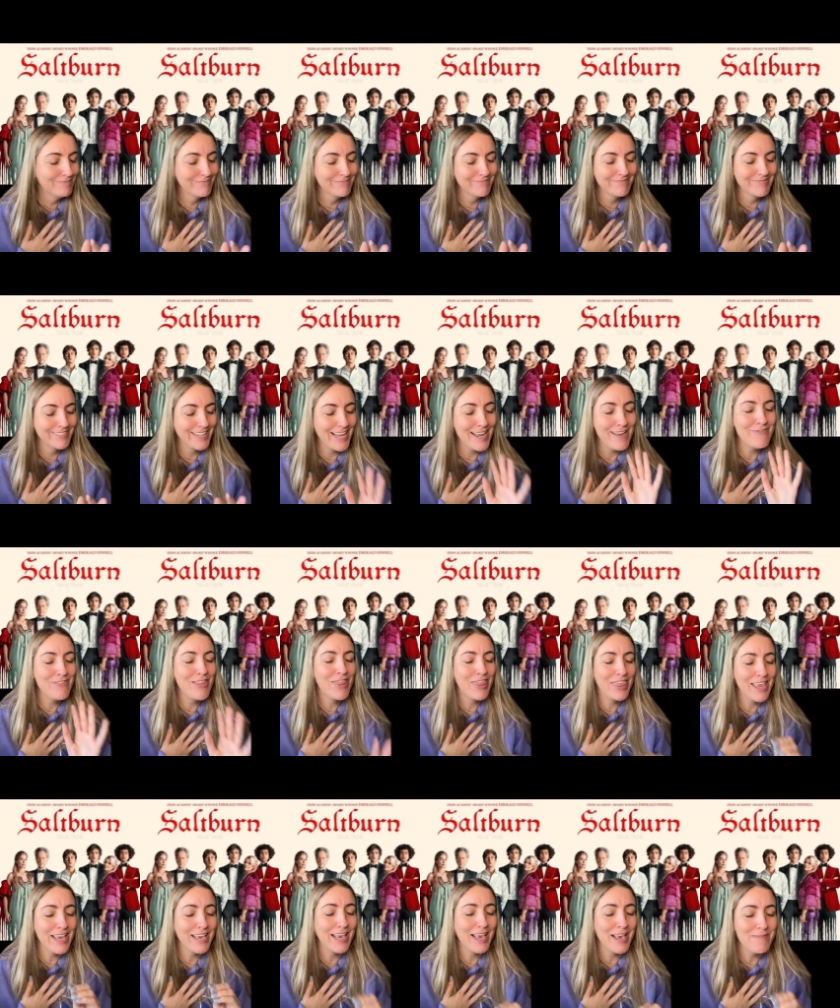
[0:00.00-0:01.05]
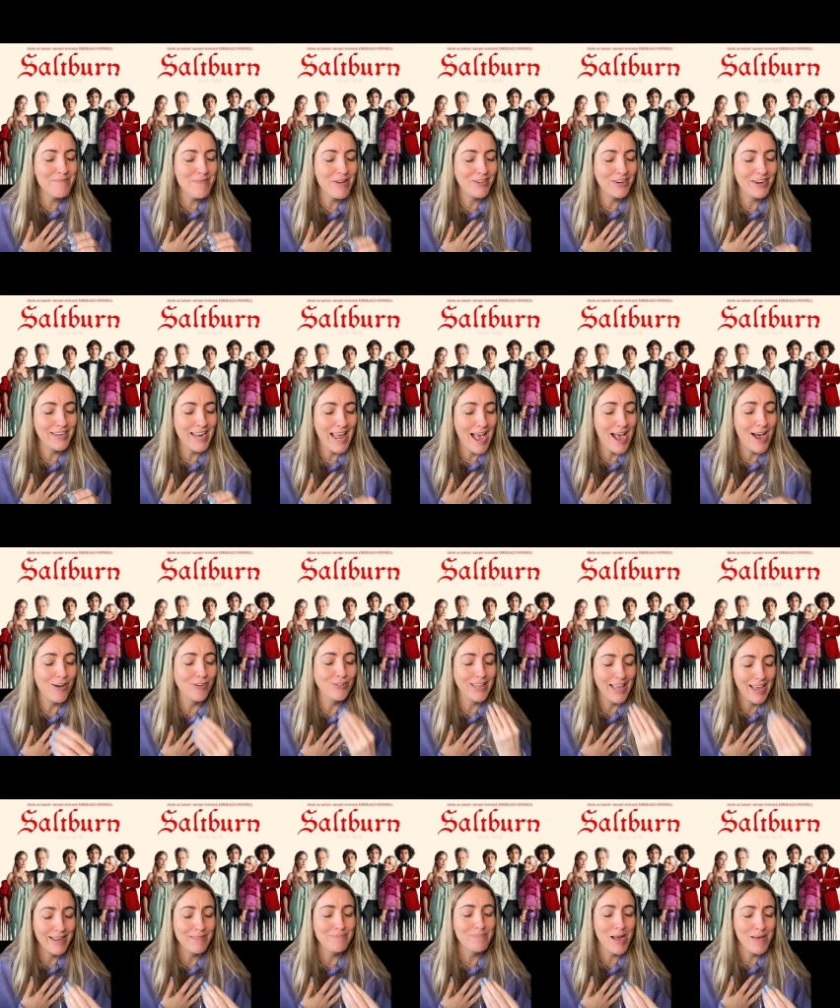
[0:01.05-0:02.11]
even thinking about it now,
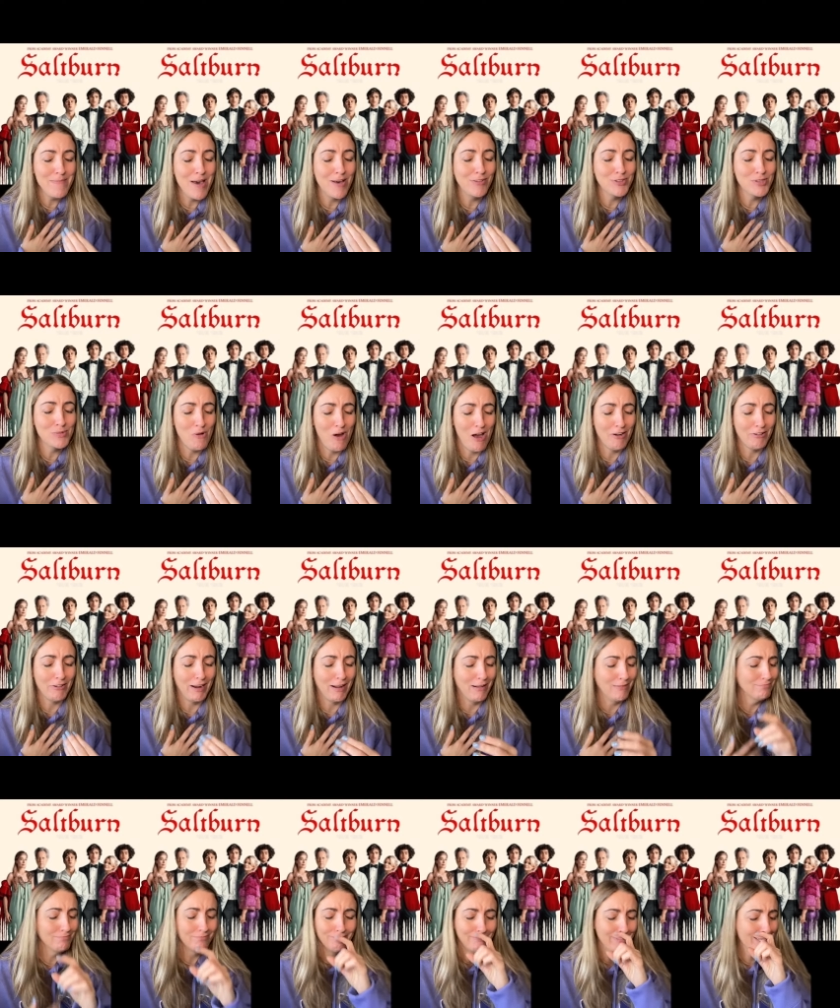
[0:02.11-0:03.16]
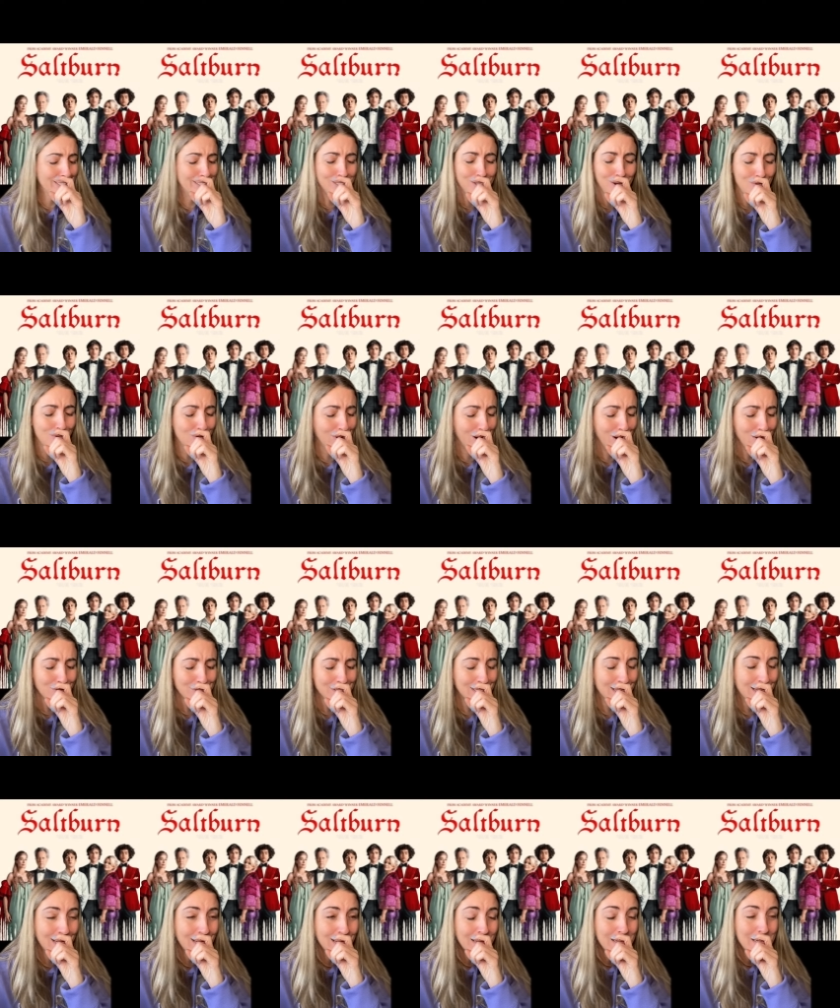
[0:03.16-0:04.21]
like, my mouth's watering. It's so gross.
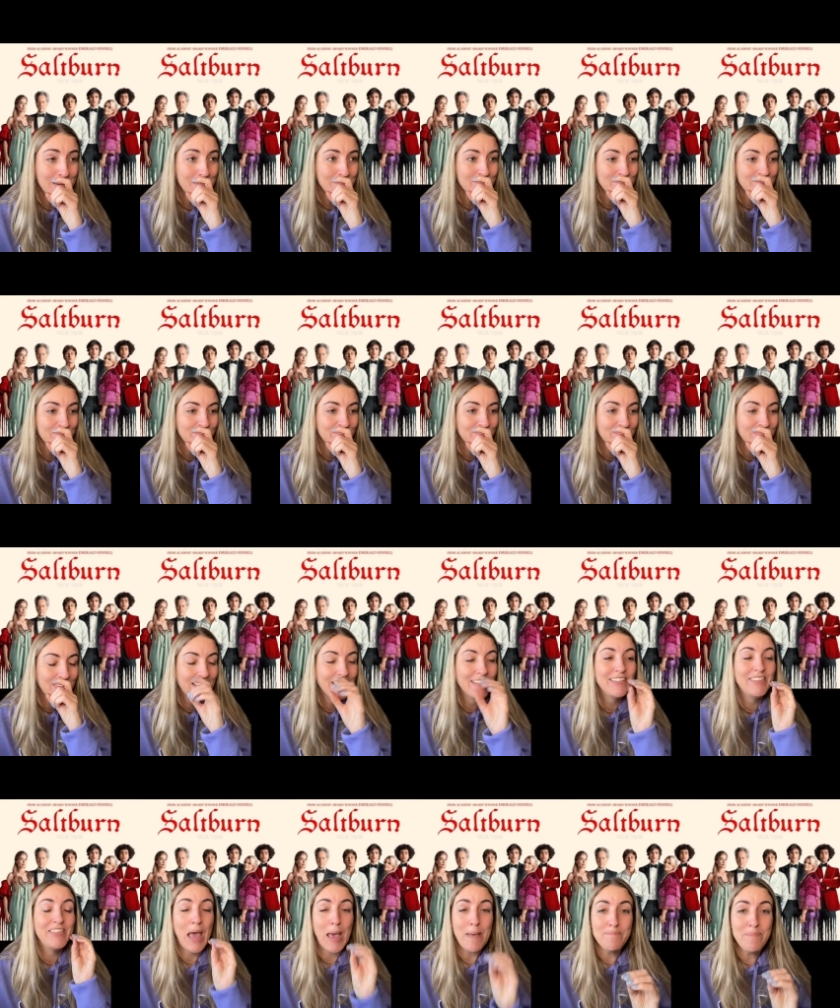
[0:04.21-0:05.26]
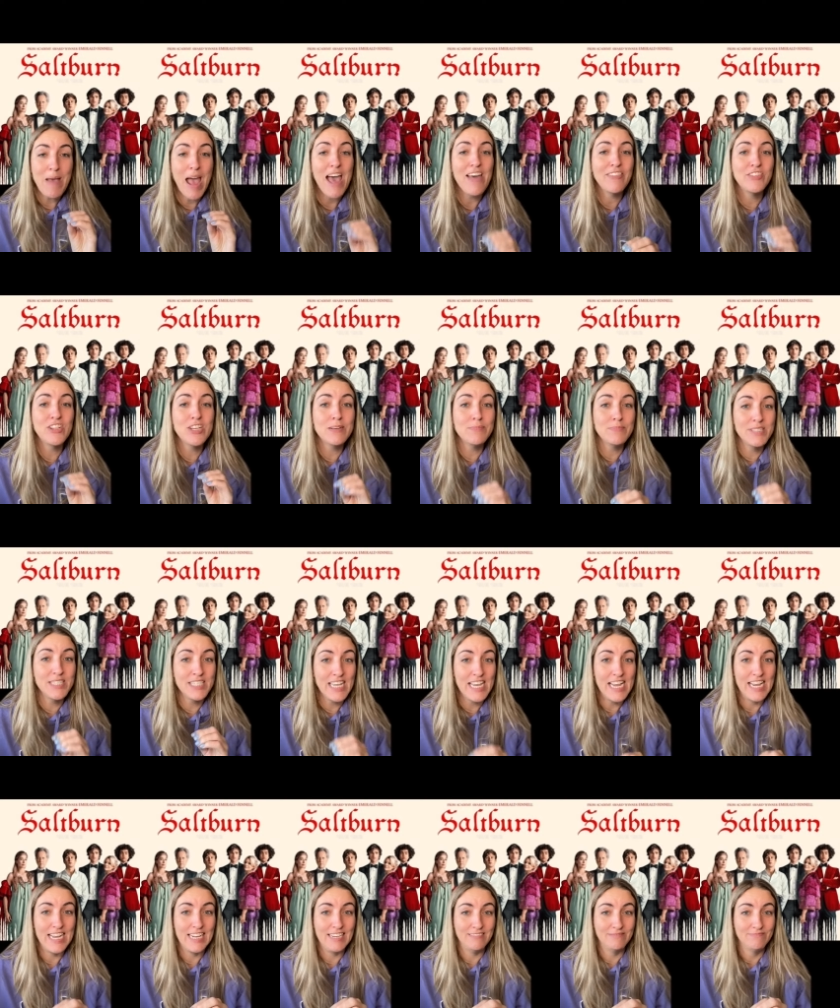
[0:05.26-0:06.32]
That bathtub
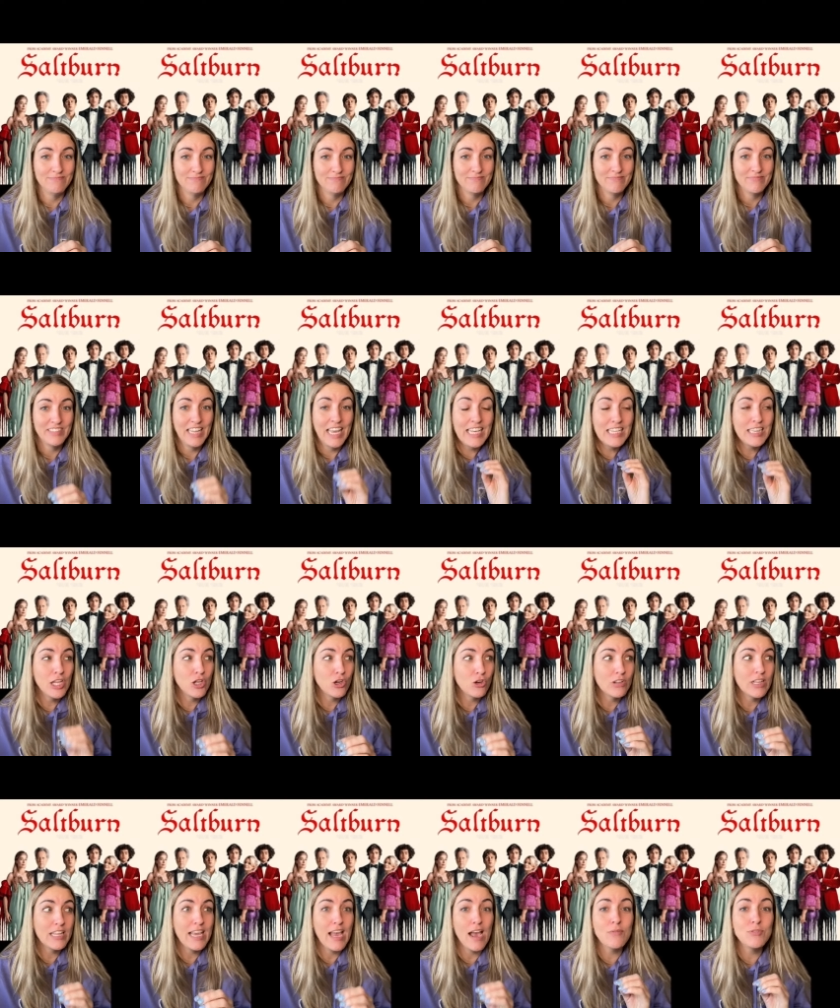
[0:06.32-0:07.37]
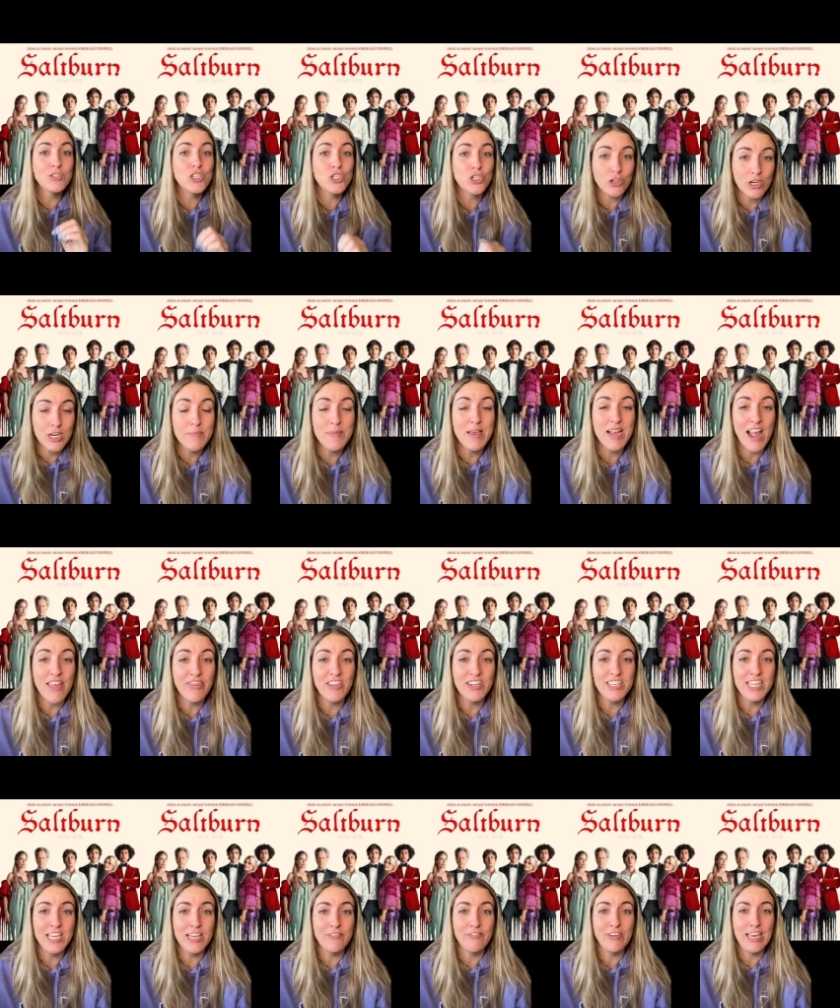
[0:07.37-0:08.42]
scene, like, literally I was screaming at the
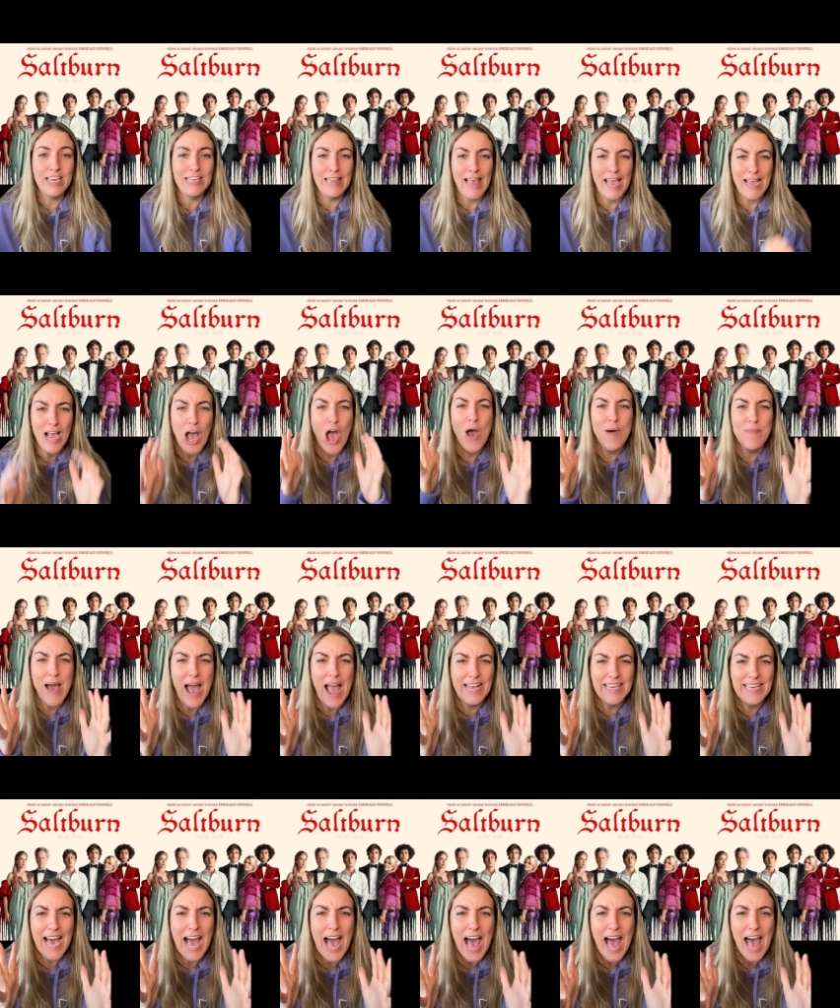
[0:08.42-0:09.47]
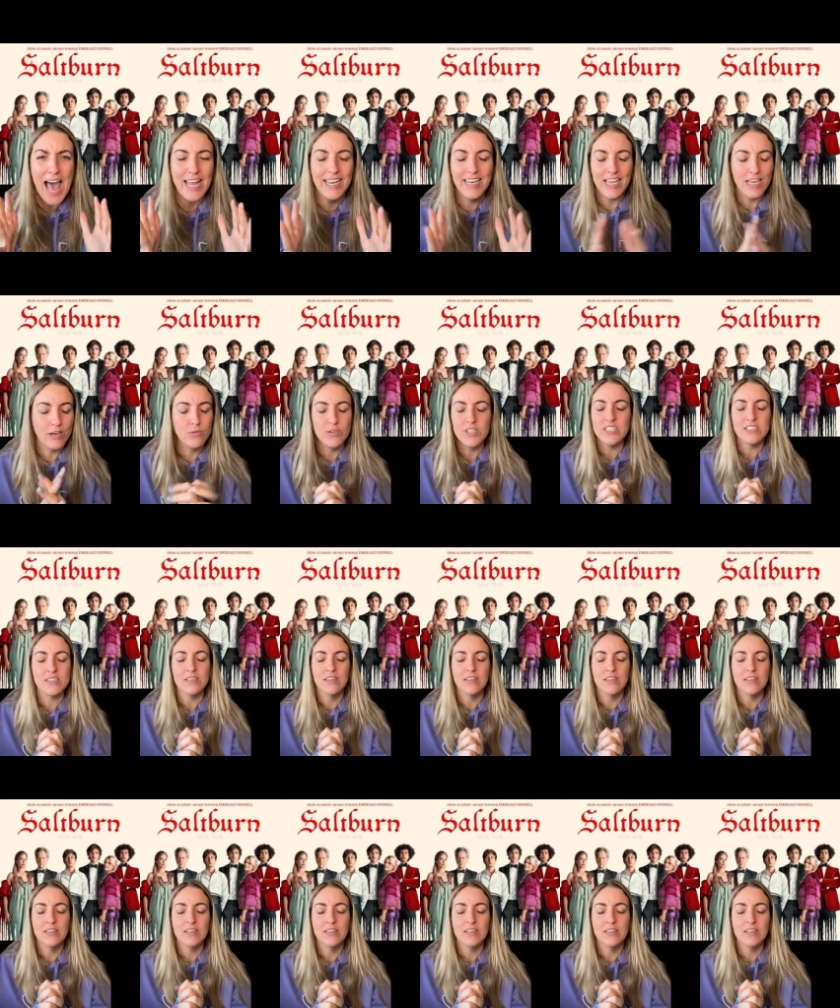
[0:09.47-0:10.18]
TV, like, oh my God. It was